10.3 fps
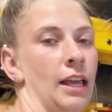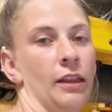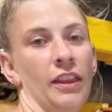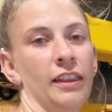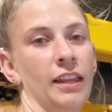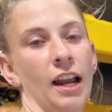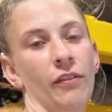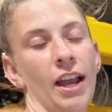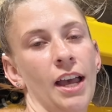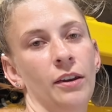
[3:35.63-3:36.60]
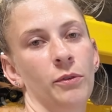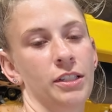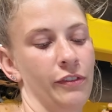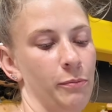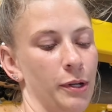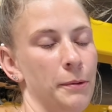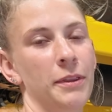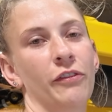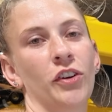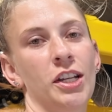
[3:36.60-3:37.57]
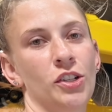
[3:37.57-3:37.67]
thing that I read was if you put them in
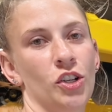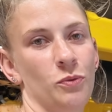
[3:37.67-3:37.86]
the freezer,